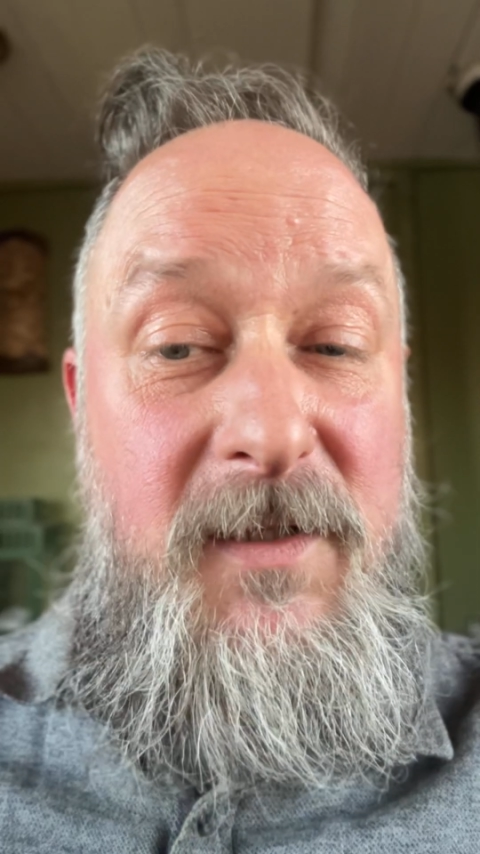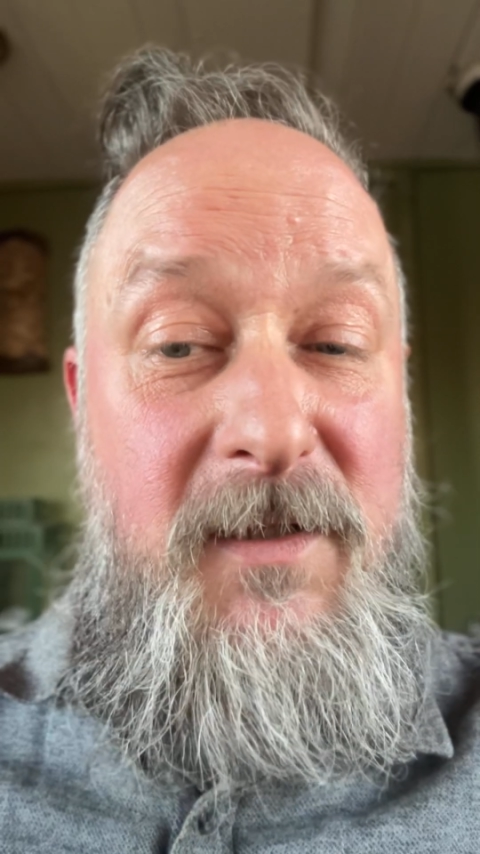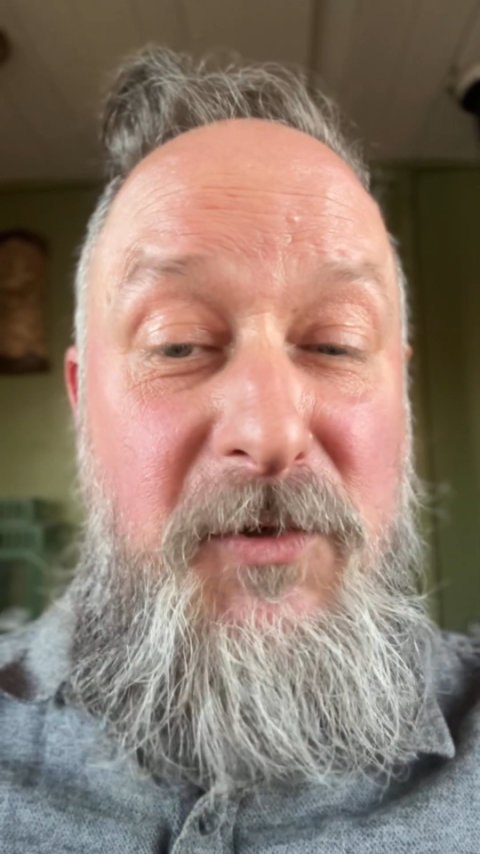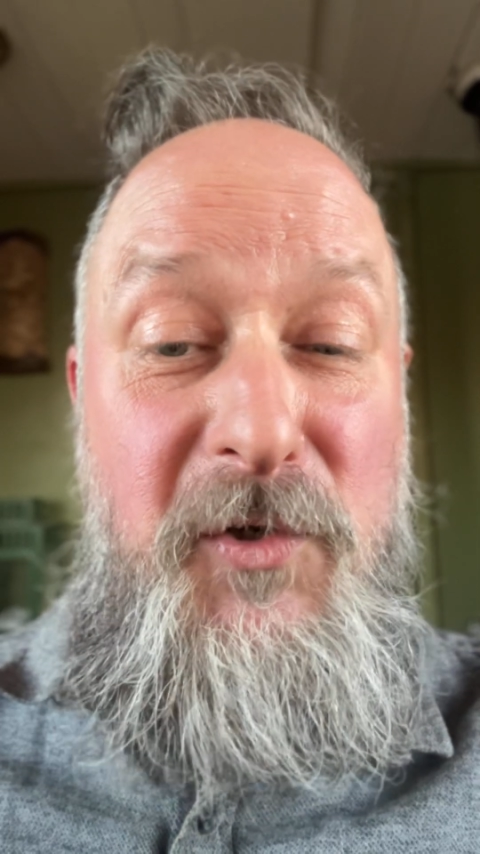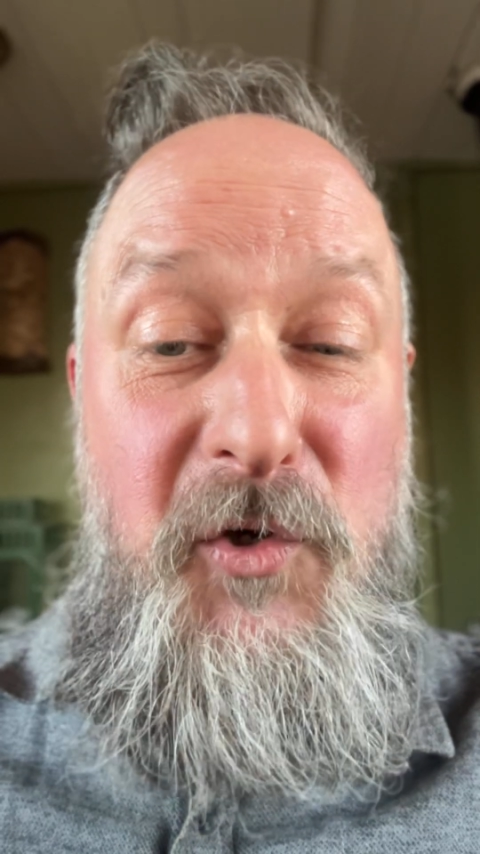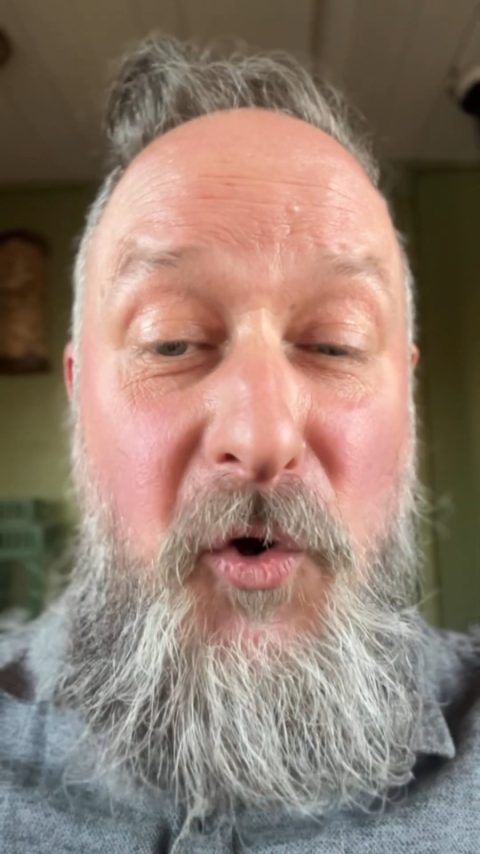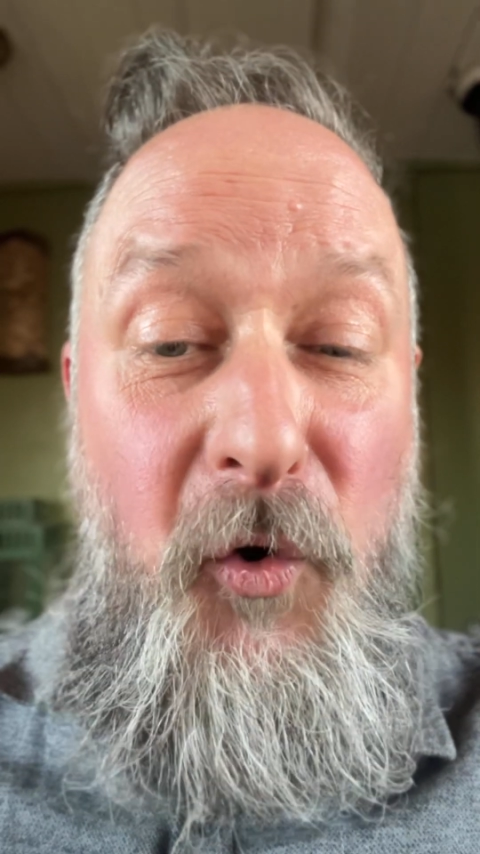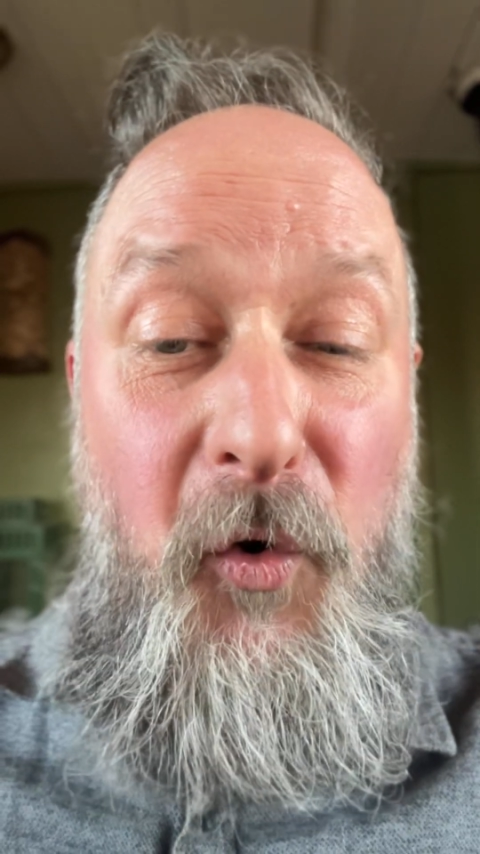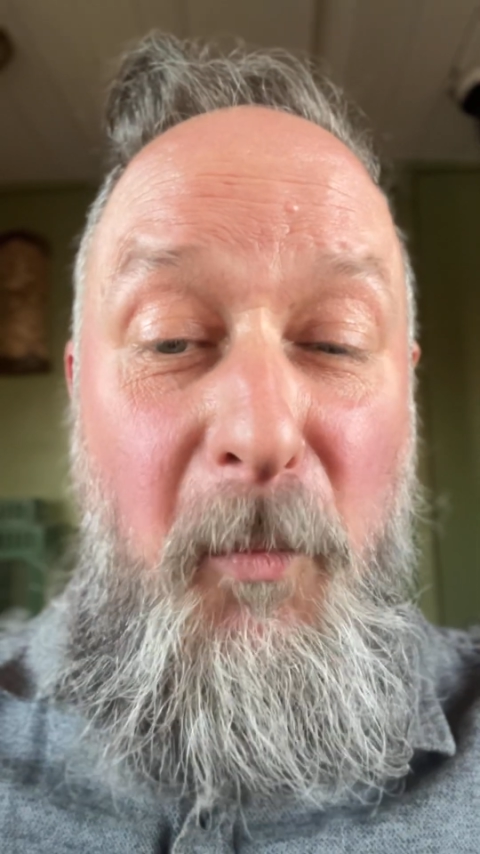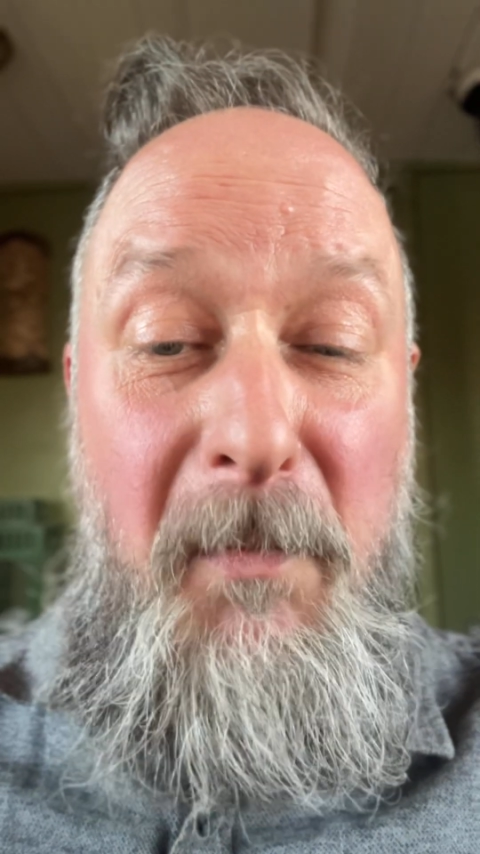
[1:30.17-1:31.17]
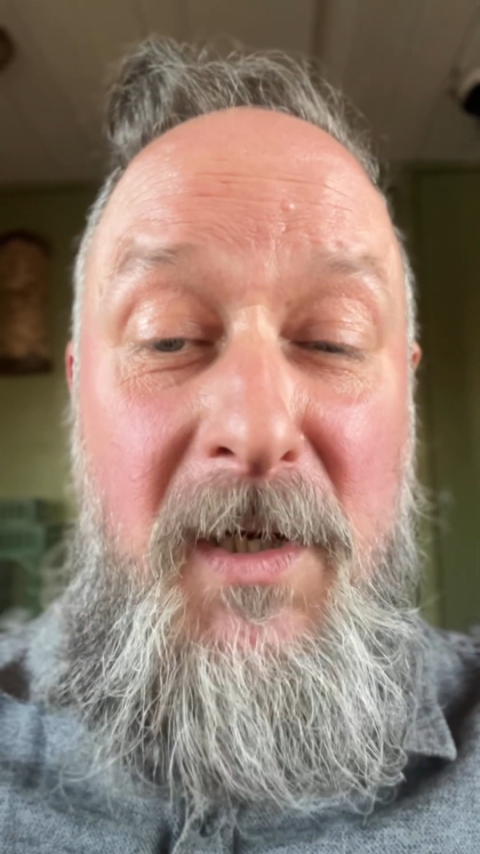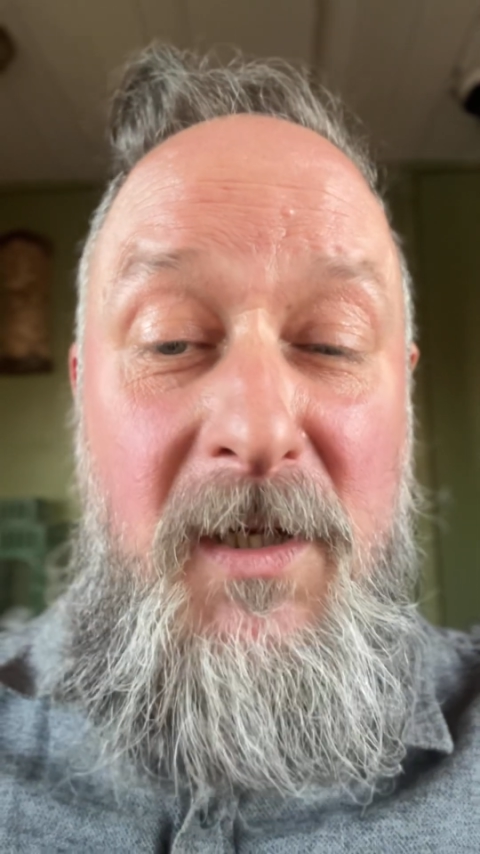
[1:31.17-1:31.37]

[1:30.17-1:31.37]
norm